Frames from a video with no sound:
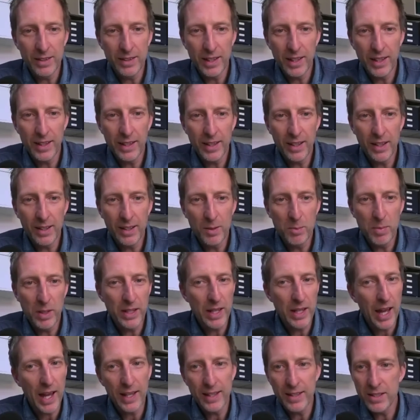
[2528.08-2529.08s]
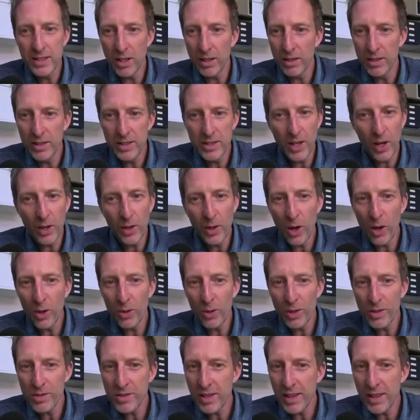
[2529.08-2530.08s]
There you yeah. go. But hey, don't don't hold
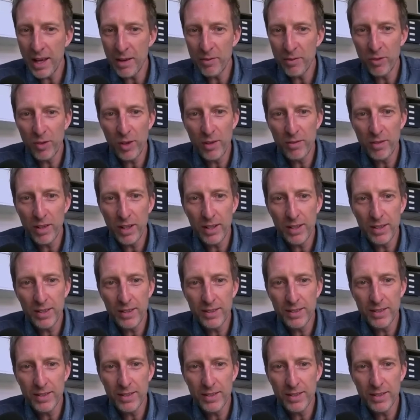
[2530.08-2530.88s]
on to that forever.